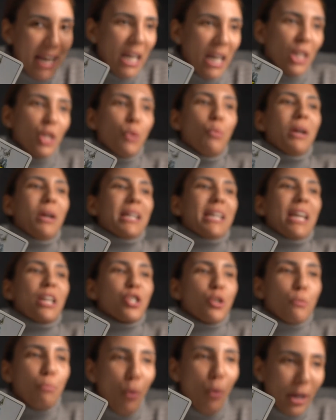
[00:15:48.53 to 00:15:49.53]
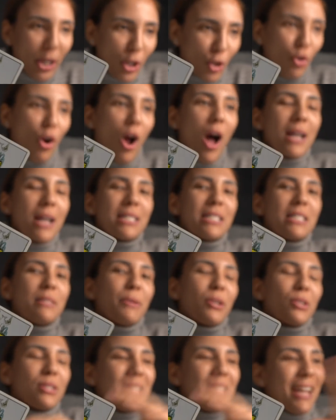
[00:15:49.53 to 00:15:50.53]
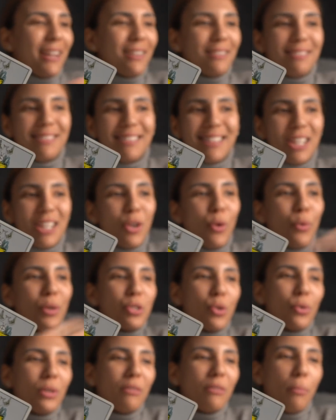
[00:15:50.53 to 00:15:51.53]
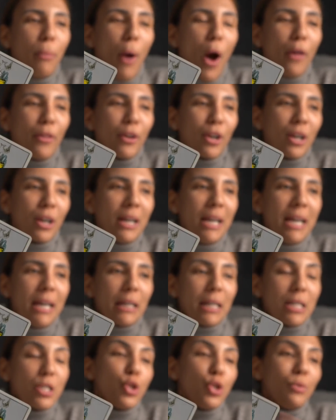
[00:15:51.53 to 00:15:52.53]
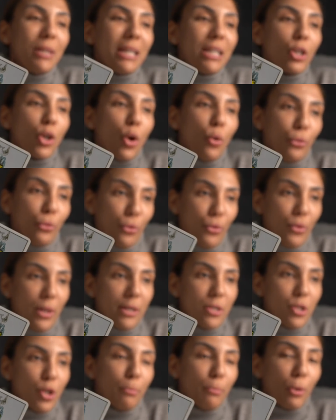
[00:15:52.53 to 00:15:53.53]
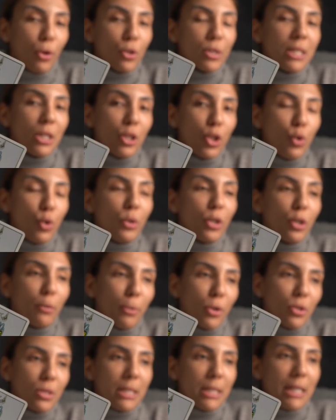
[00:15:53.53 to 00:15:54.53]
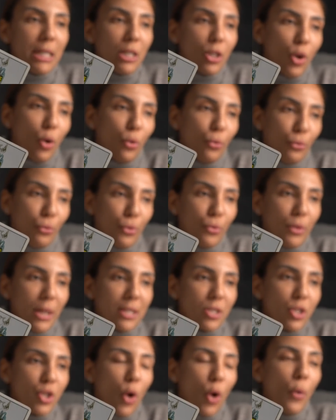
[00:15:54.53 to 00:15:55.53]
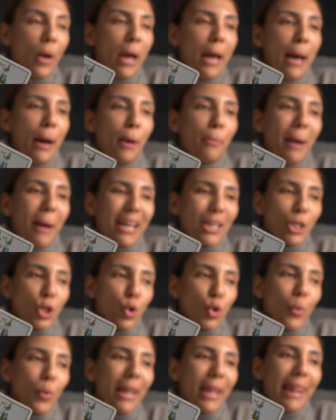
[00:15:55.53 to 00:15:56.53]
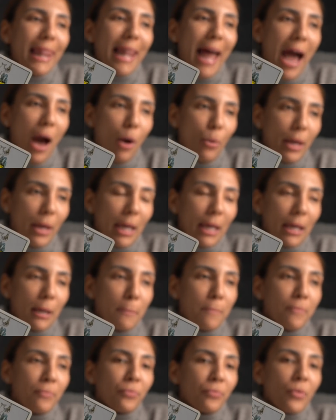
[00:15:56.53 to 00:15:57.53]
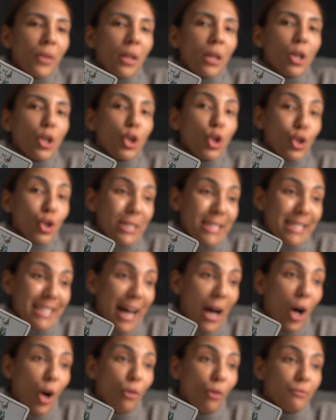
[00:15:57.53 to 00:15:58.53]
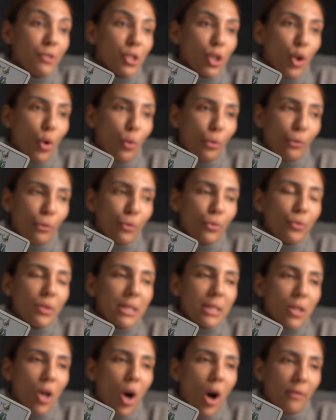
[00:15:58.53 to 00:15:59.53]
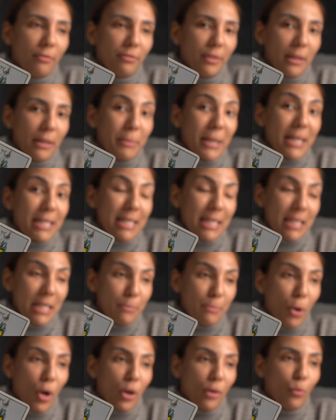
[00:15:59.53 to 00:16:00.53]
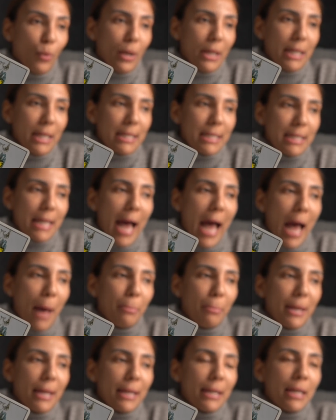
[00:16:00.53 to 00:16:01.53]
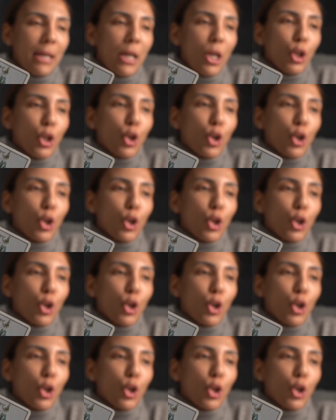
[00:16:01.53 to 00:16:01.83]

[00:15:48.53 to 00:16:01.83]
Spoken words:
to get your point across, and Spirit's saying, you know what, don't even bother, because you need to go through this. You and your person need to go through this. So by you allowing yourself to go through this conflict, because this is part of what needs to happen, you're